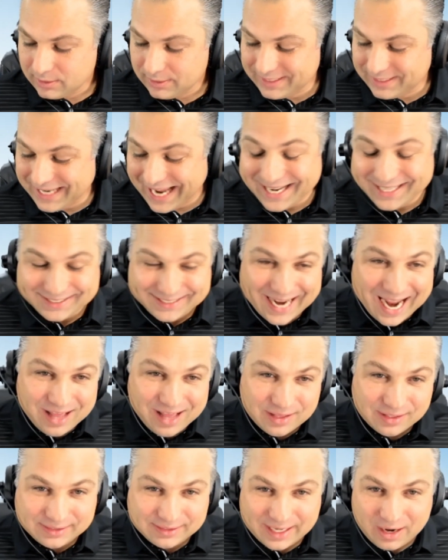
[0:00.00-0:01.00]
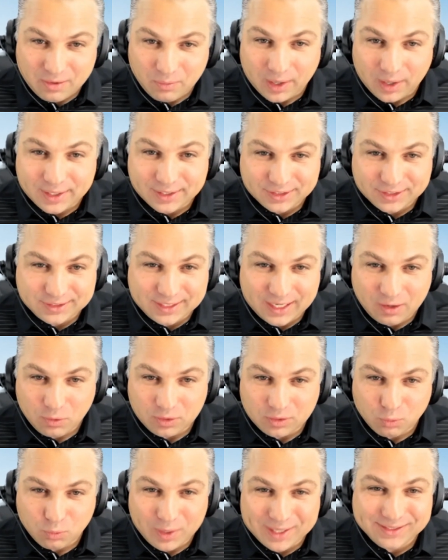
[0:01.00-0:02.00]
Dennis Allen saying we're going to stick
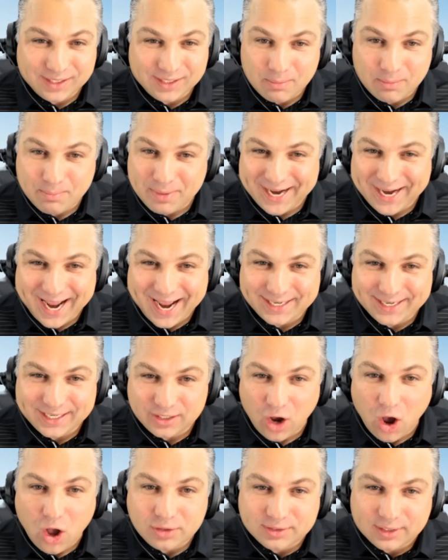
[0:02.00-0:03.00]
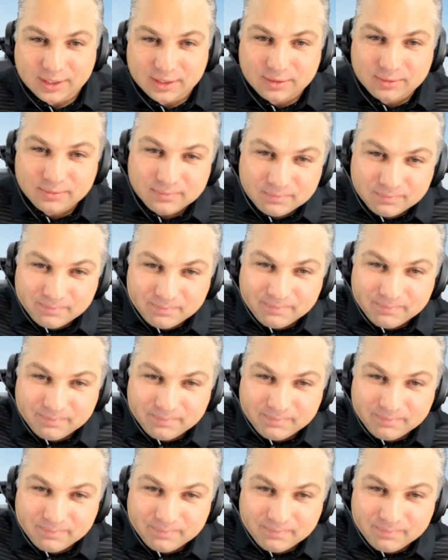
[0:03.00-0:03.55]
with Winston, but Andy Dalton,